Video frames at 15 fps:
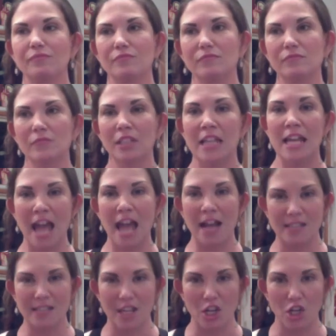
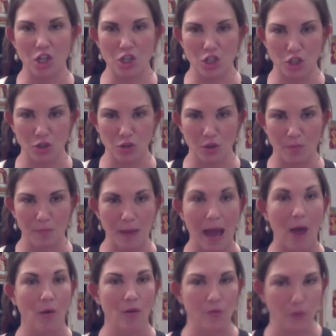connected to the
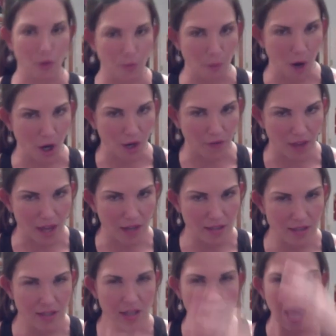powerful part of it
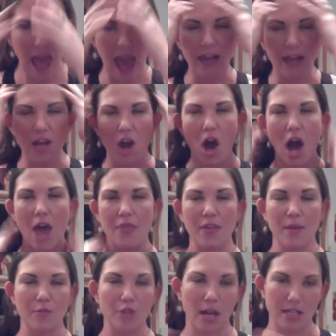and not the
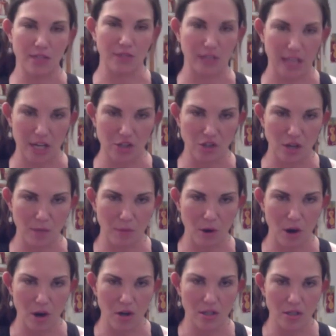objectification
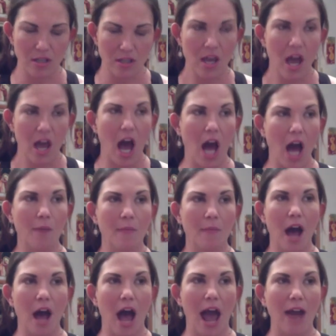part.
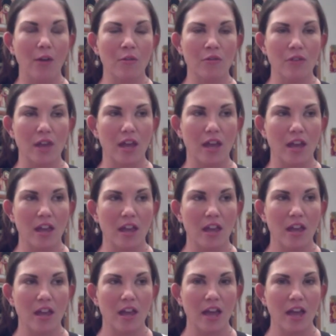I don't think,
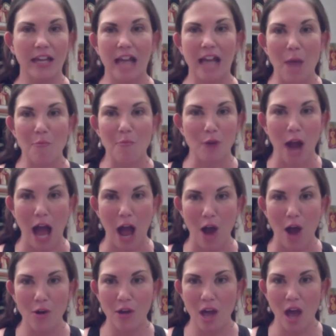like, I'm
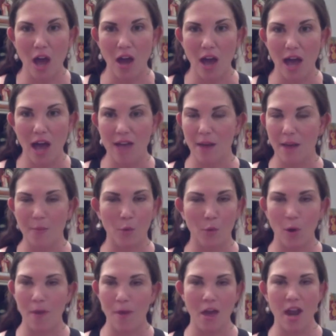proud. I'm a woman. I'm